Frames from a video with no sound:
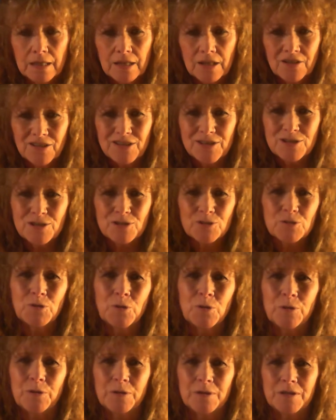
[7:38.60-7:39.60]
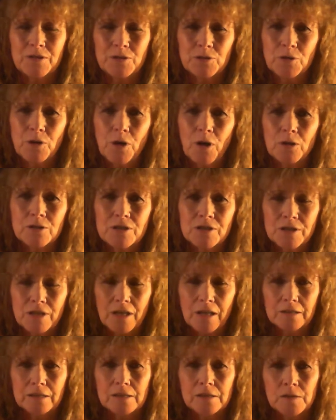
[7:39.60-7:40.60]
This story is called
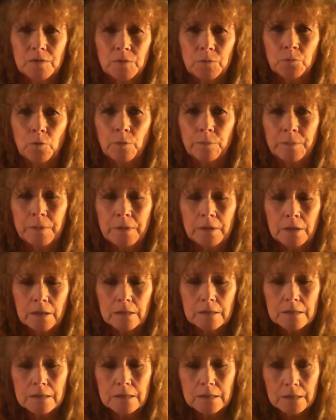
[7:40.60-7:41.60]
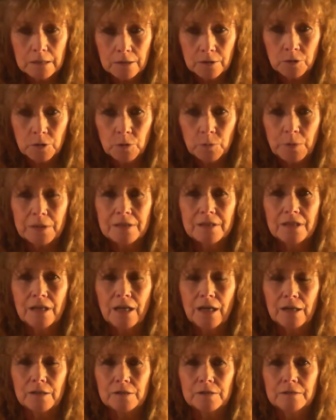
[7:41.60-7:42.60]
Skeleton Woman. It's an Inuit
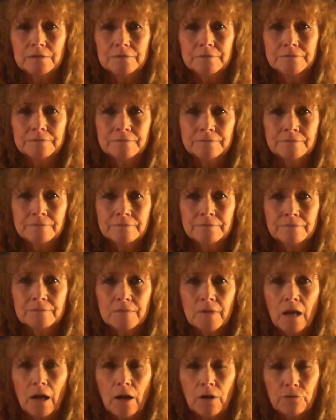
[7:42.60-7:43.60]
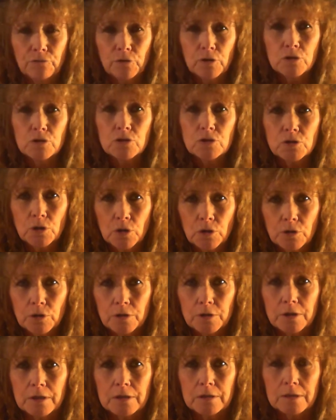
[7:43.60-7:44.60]
tale. I first
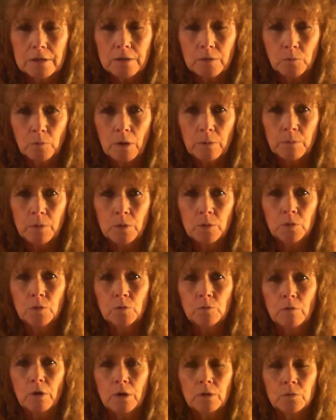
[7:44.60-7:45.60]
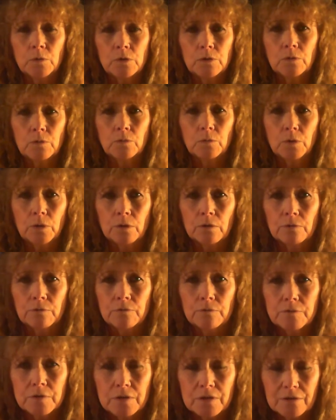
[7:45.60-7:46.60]
heard it in Women Who Run with the
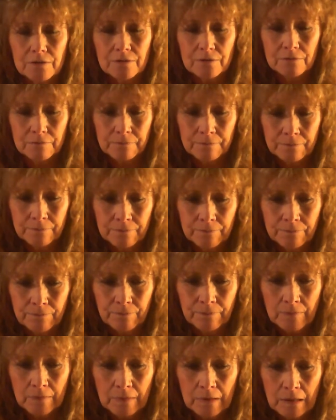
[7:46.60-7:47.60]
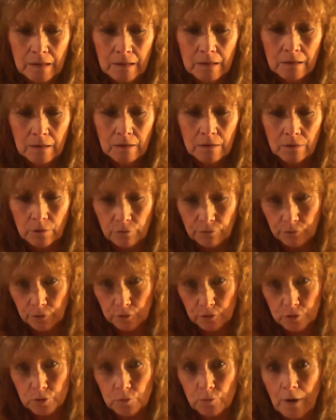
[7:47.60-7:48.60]
Wolves, or
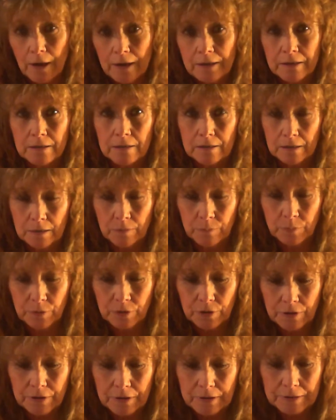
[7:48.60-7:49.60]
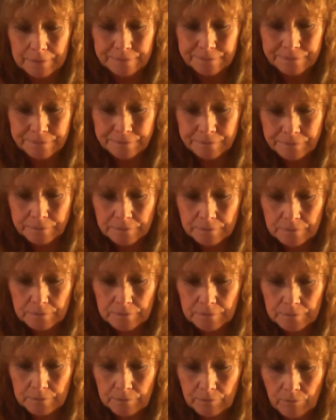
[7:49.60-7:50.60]
first read it in the book,
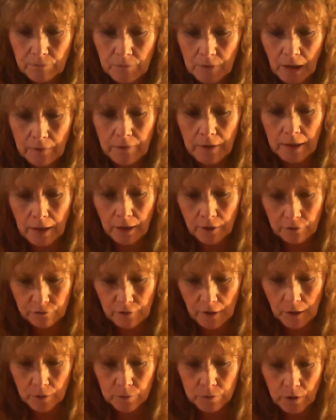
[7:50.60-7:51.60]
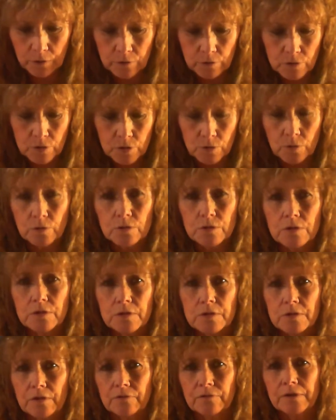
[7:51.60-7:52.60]
and then I found other
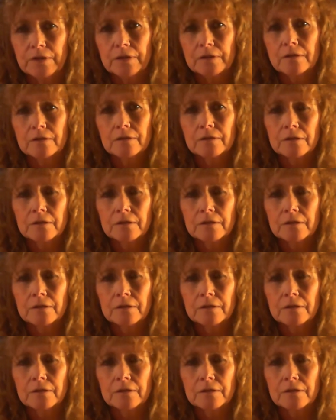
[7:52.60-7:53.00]
sources of it.